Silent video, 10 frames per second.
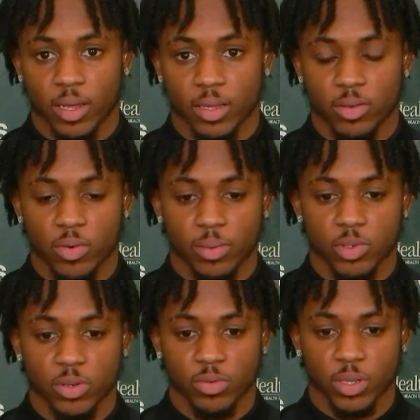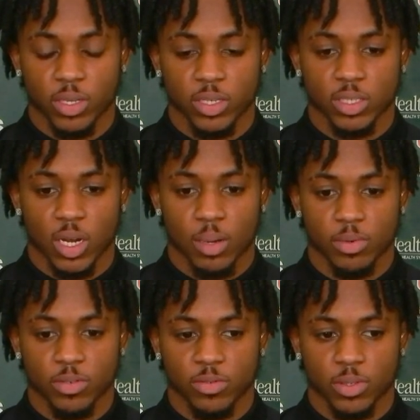at UM do a really good job
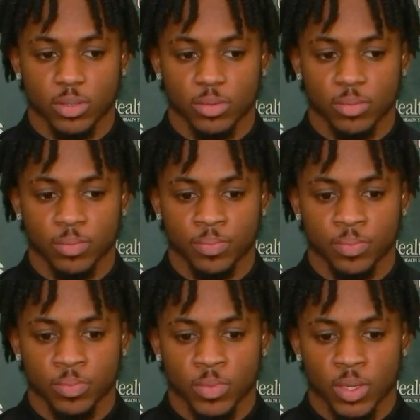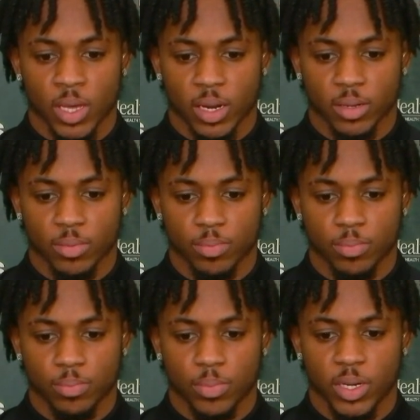of kind of
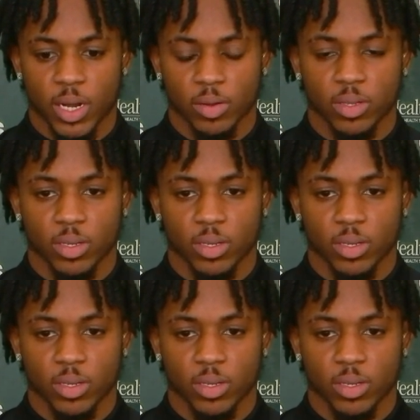putting out